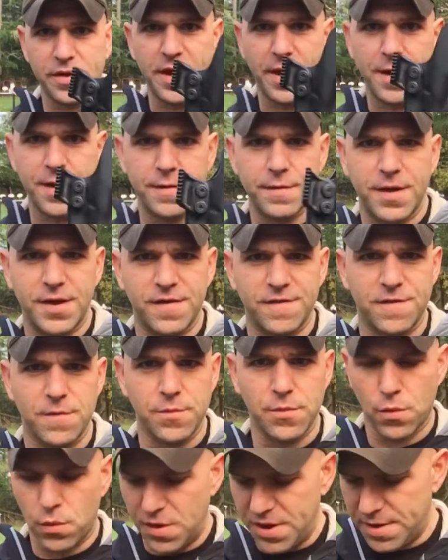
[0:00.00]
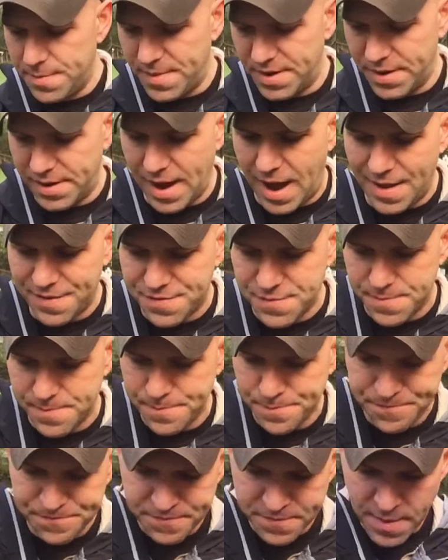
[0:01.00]
carry rig is a Berwedum in
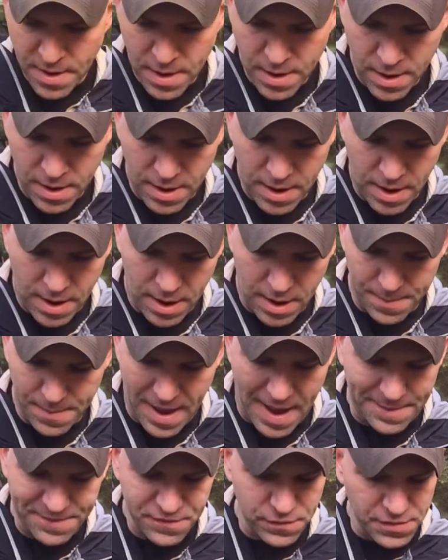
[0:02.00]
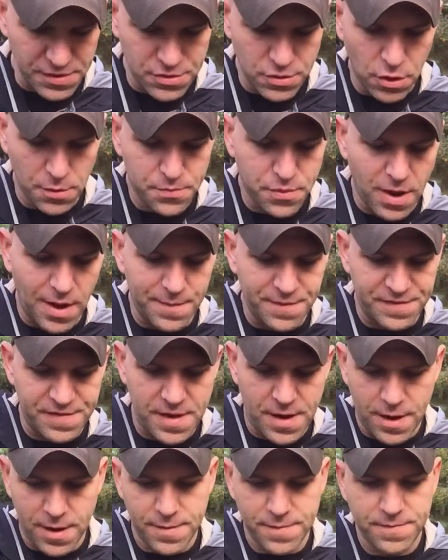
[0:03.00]
Gotham. Um, absolutely no problems
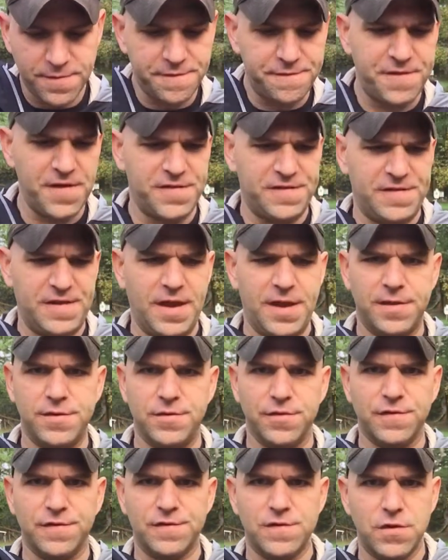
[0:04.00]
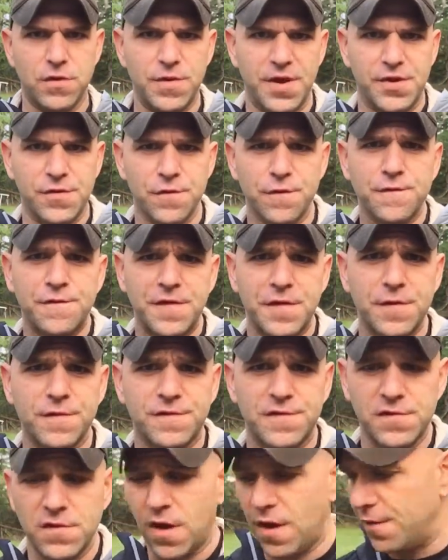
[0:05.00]
there fits in. There's no
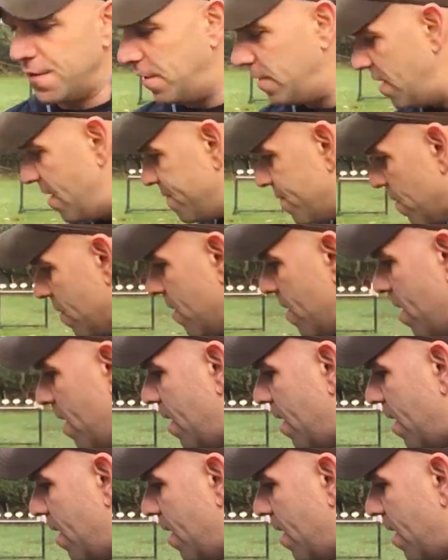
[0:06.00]
interference at all in the lever.